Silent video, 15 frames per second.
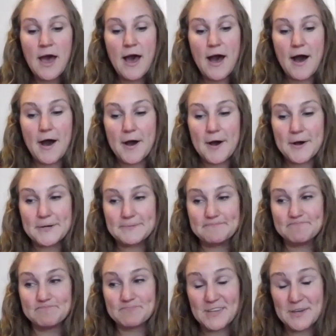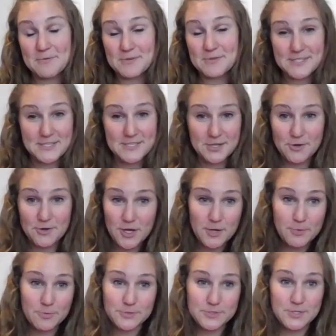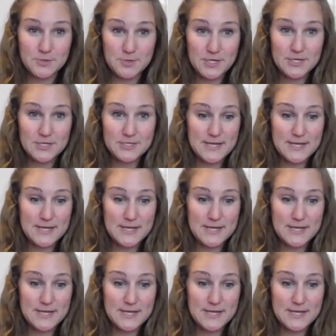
It was an incredible 2 years.